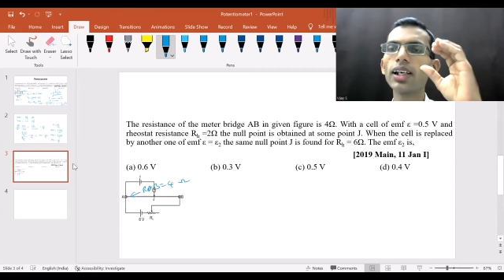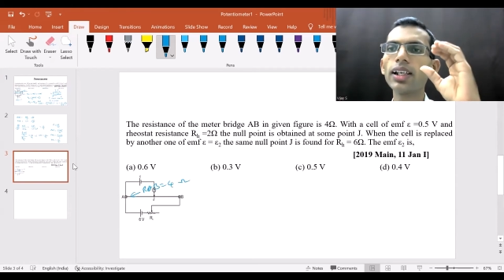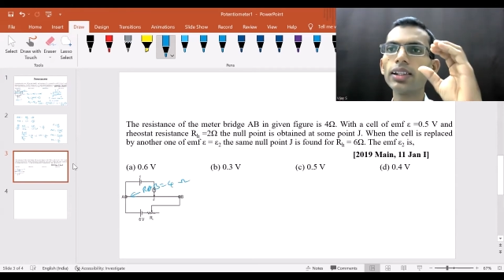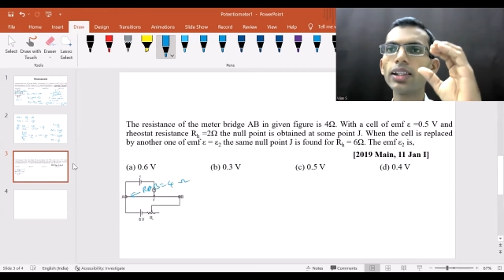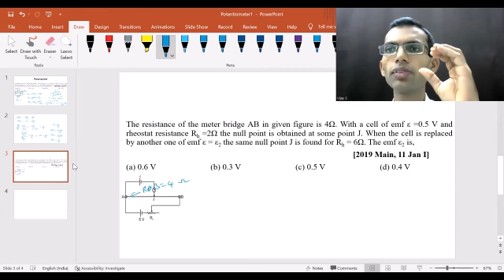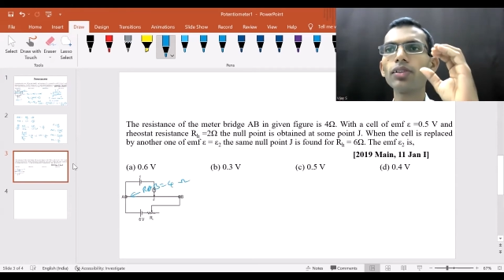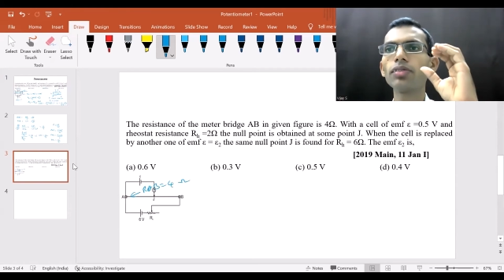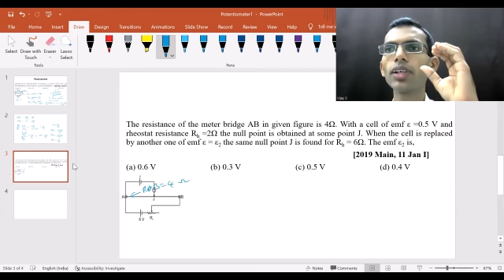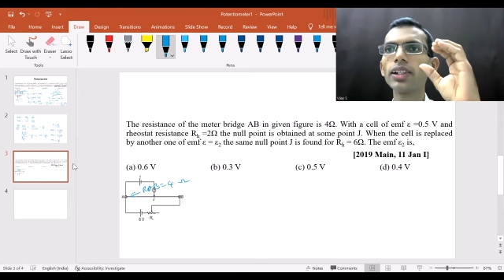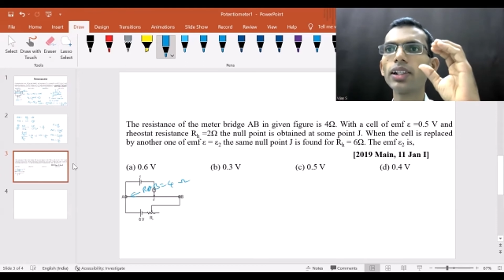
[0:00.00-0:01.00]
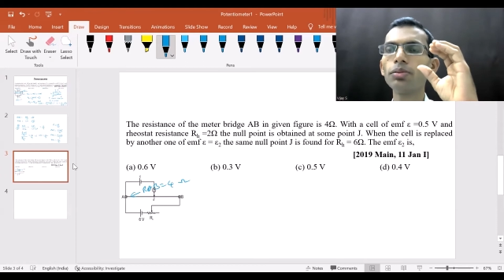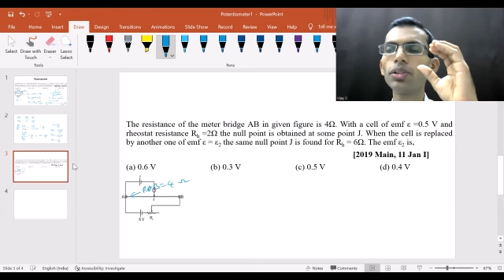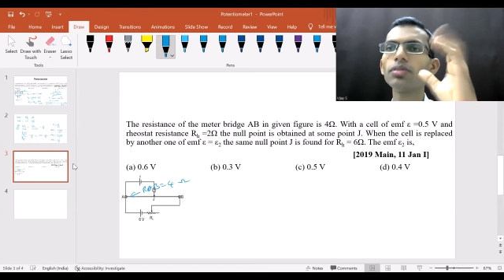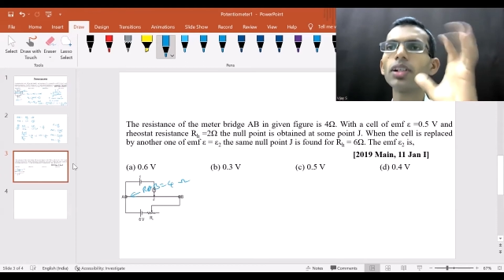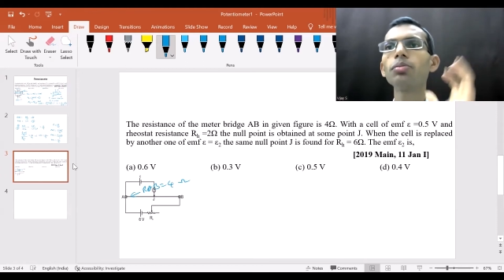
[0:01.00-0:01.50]
length of the wire AB
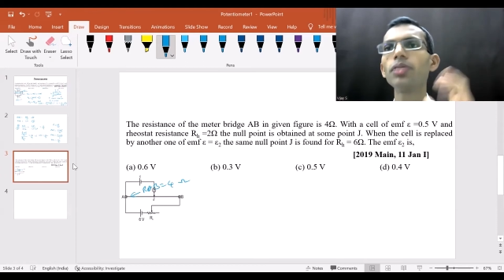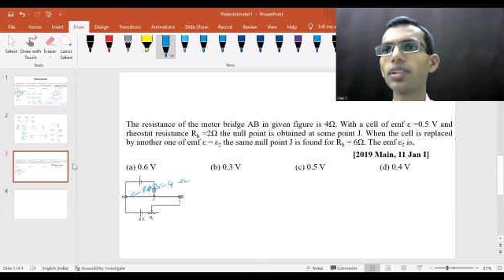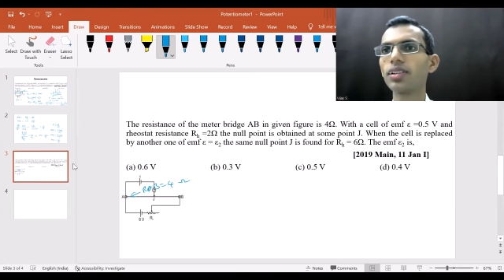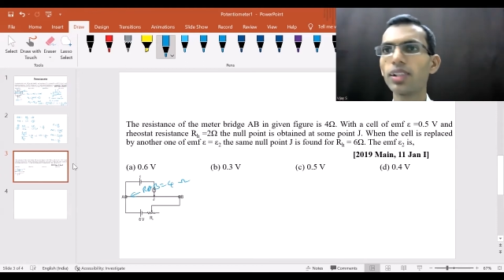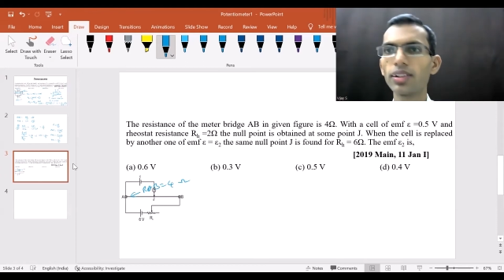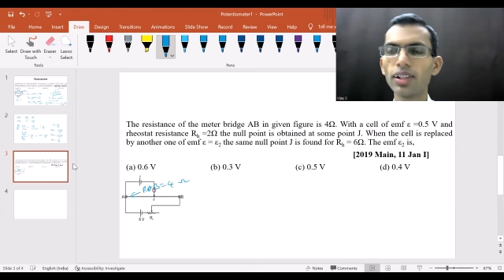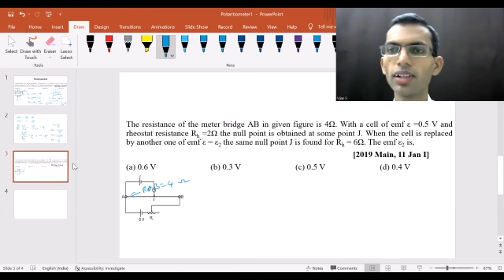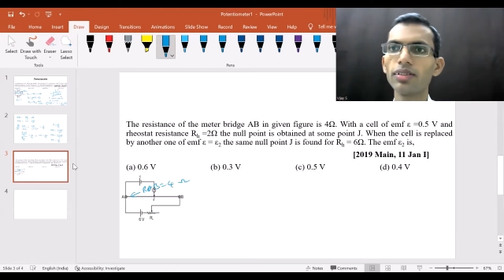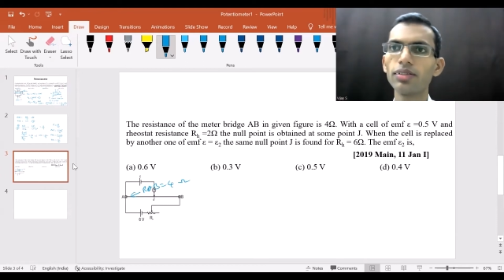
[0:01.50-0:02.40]
is 1 meter. That's all.